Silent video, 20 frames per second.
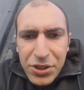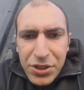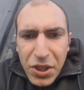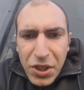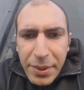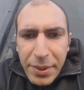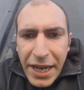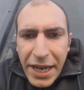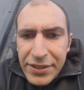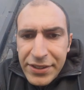
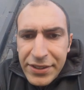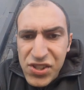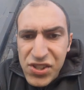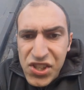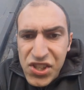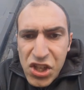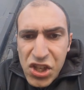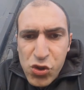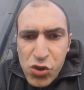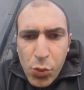behind the
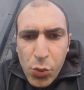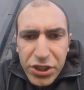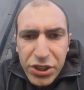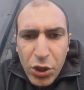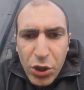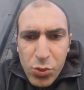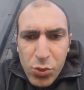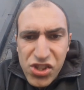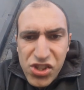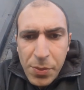scenes where there
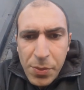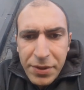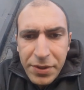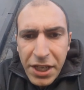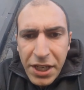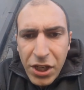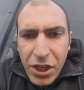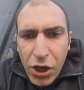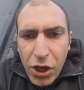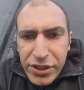was something
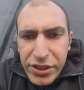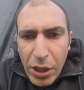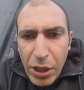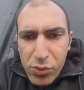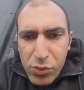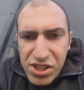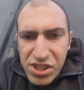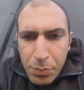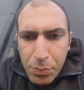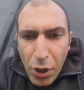that was
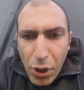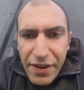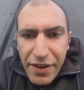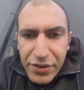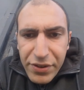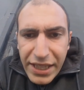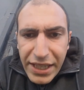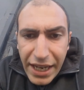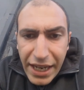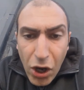in private
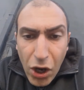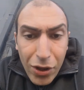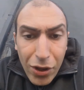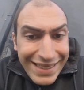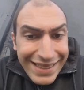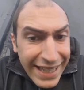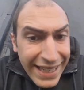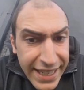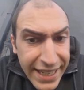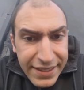that got
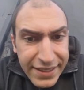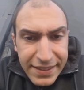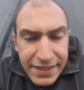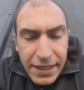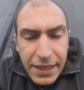leaked